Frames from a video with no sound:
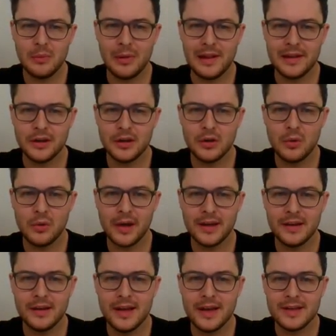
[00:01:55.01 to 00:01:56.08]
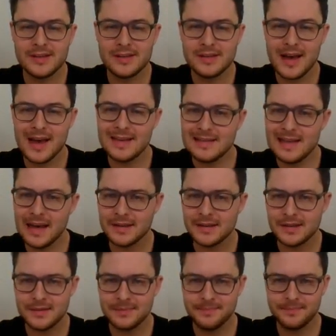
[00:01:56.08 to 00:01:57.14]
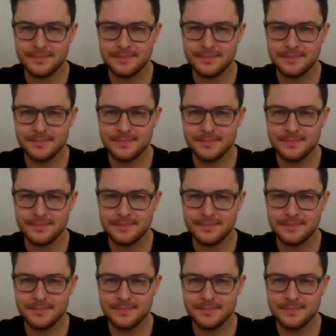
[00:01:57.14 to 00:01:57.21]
welding node candidates as lines.